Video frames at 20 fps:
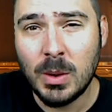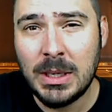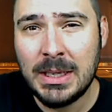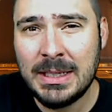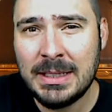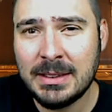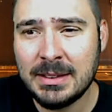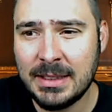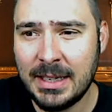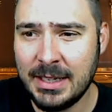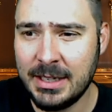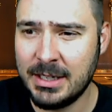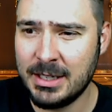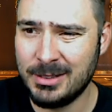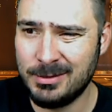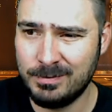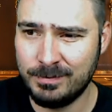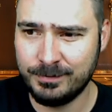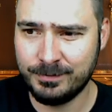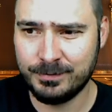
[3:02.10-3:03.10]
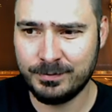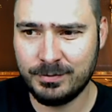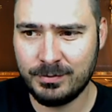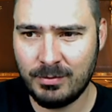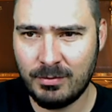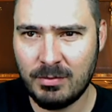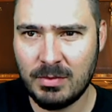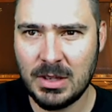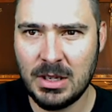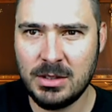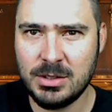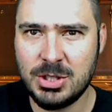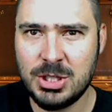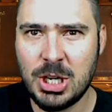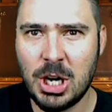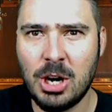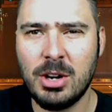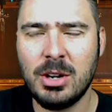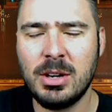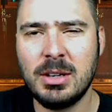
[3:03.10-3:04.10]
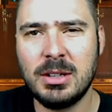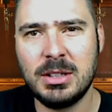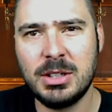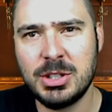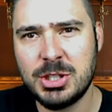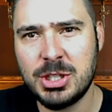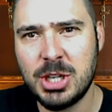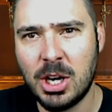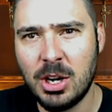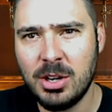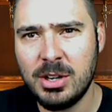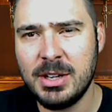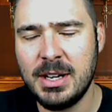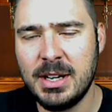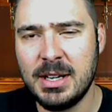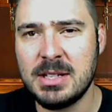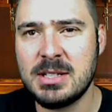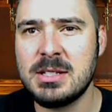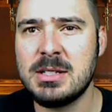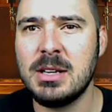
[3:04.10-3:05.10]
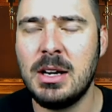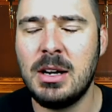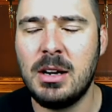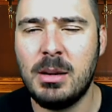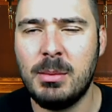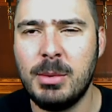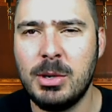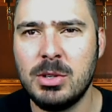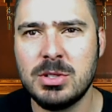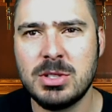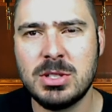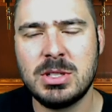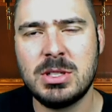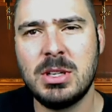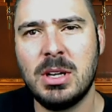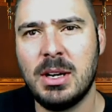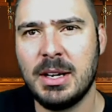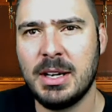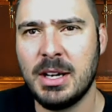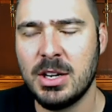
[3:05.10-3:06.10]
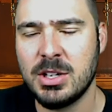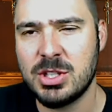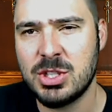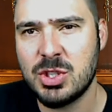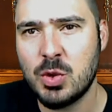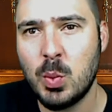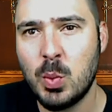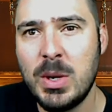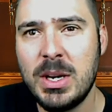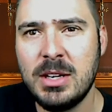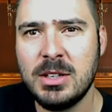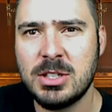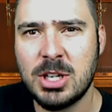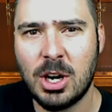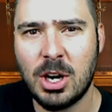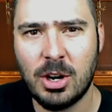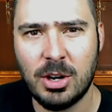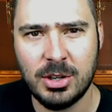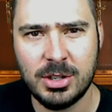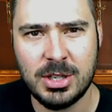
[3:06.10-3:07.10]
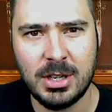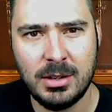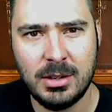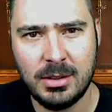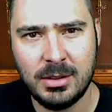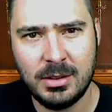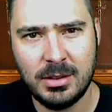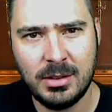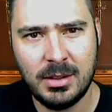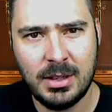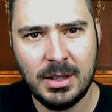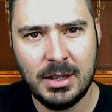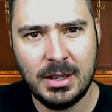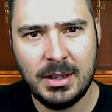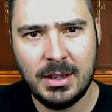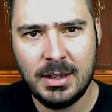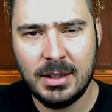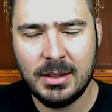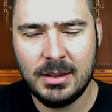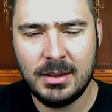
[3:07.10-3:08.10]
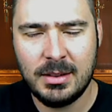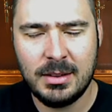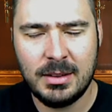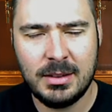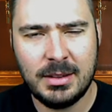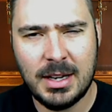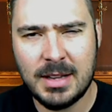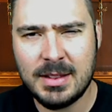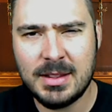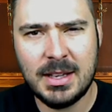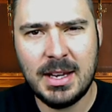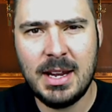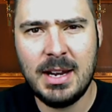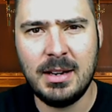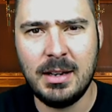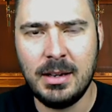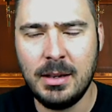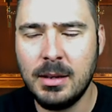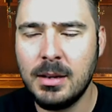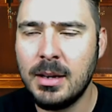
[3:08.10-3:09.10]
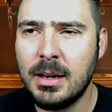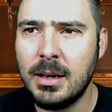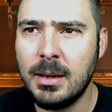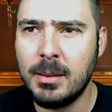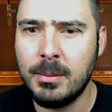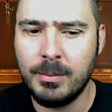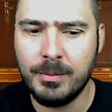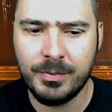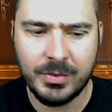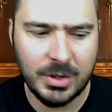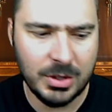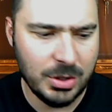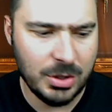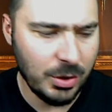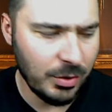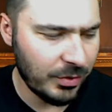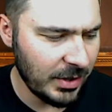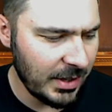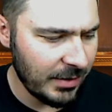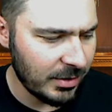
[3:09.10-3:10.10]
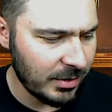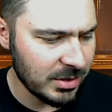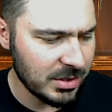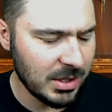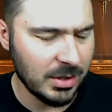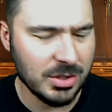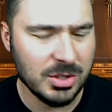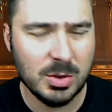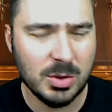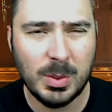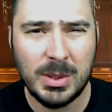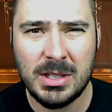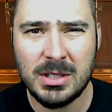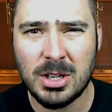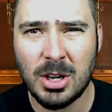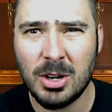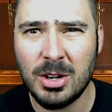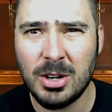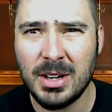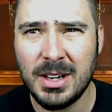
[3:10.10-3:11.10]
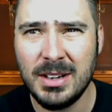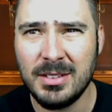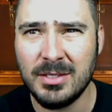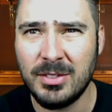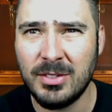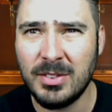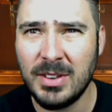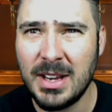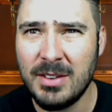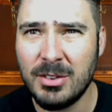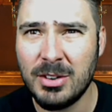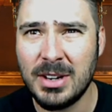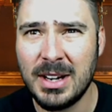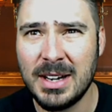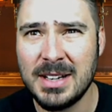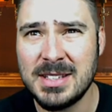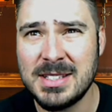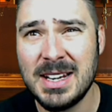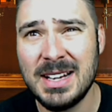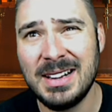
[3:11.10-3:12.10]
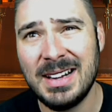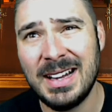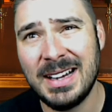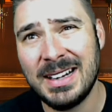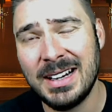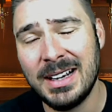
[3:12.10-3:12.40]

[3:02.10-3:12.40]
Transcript: like tartness, almost like a sweet tart. Not the candy. The two flavors though. Sweet tart in flavor. I'd say like